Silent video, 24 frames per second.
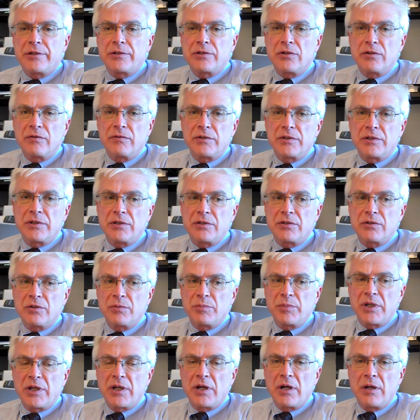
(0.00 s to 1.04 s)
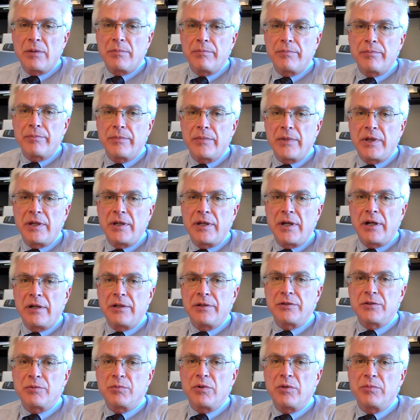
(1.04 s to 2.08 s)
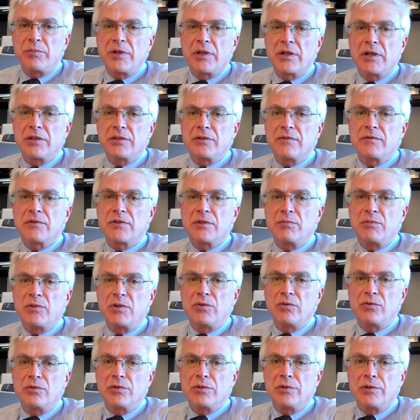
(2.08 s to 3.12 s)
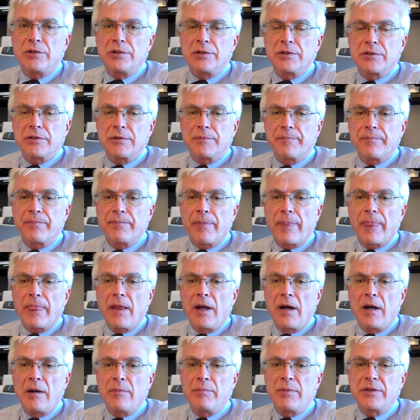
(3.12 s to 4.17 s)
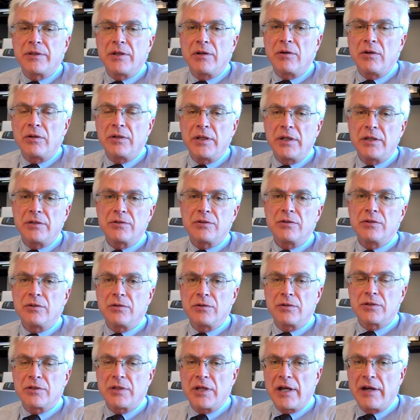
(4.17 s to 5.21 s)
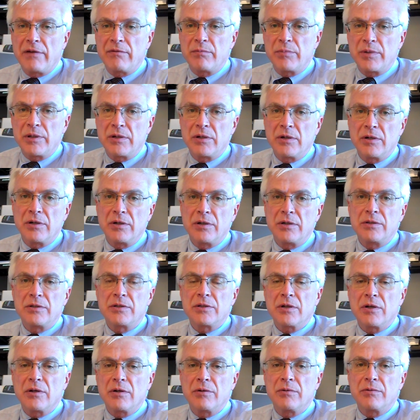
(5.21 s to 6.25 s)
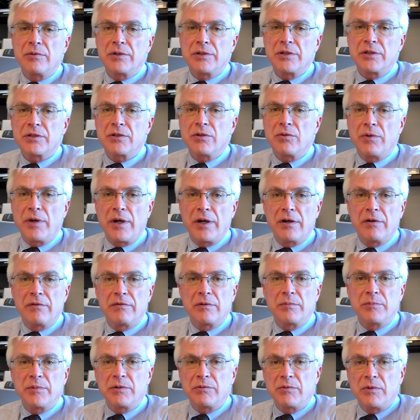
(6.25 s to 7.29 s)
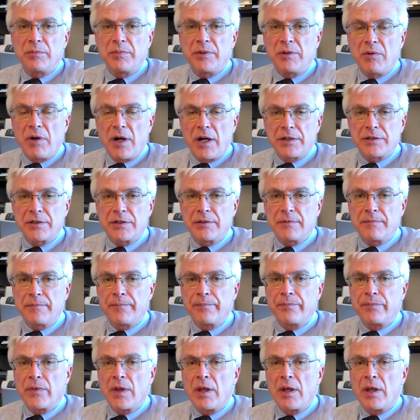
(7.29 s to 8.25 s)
services or become ineligible because of some new rules. But they're only introduced, they haven't been heard, so we're just aware of them and we'll be watching.